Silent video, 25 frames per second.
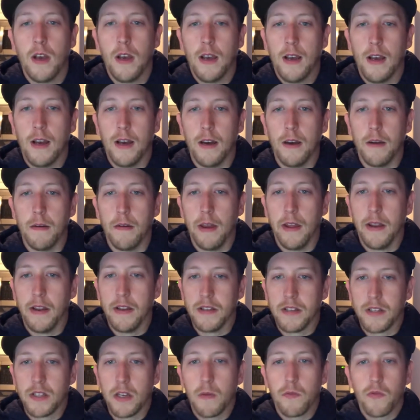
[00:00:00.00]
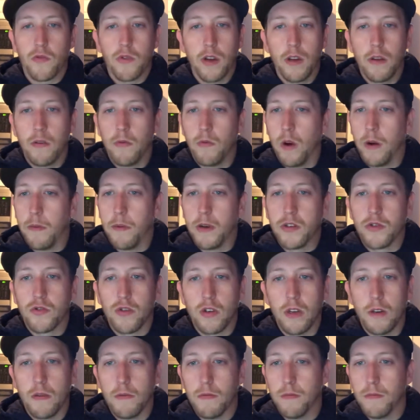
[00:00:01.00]
Uh, and in summary, while my
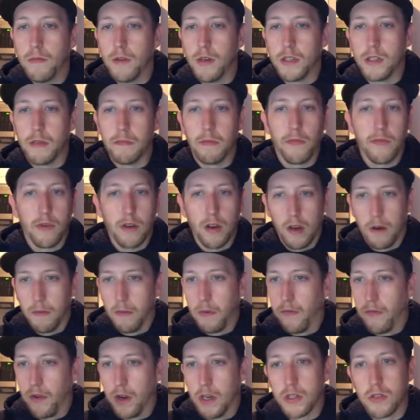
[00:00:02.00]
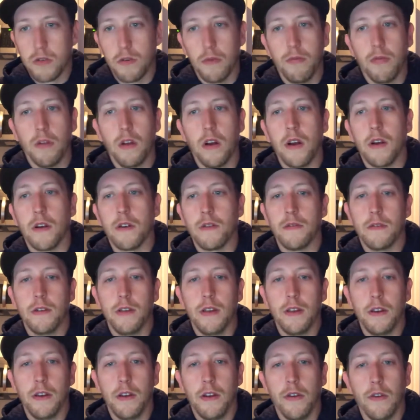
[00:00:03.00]
dream to become a professional player,
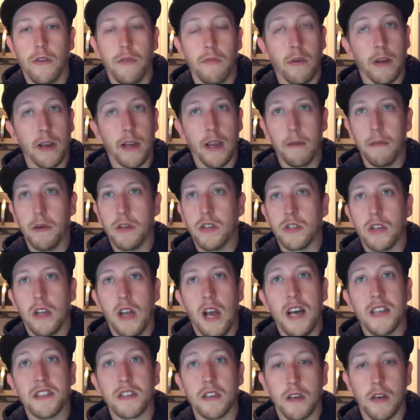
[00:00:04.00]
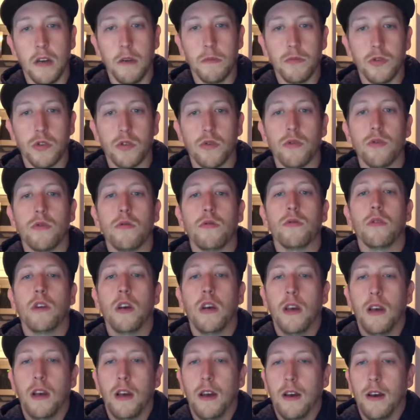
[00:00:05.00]
you know, like I mentioned, hasn't come true,
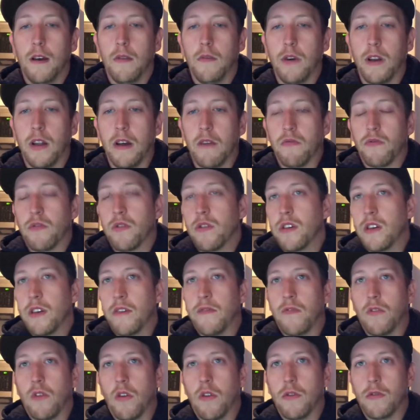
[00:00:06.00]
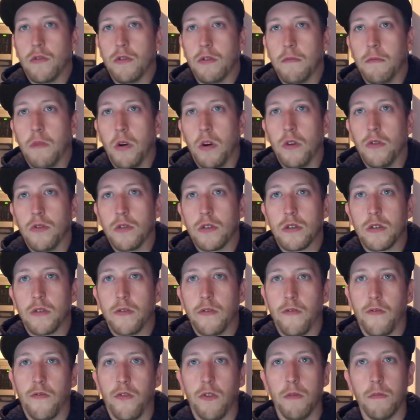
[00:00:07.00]
what I really have learned the most
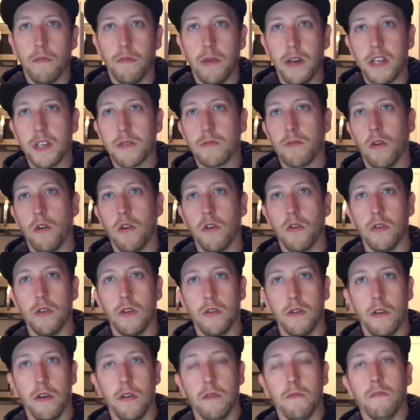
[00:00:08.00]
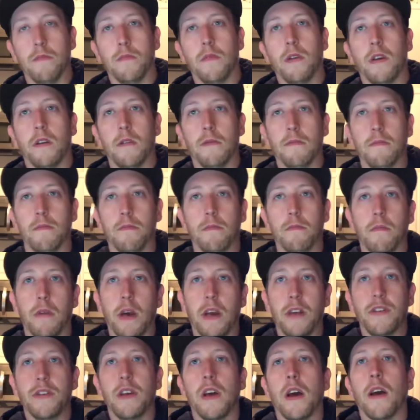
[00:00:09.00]
from baseball and, and, and my
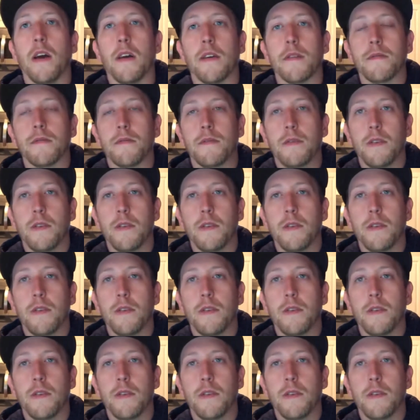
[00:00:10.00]
dad,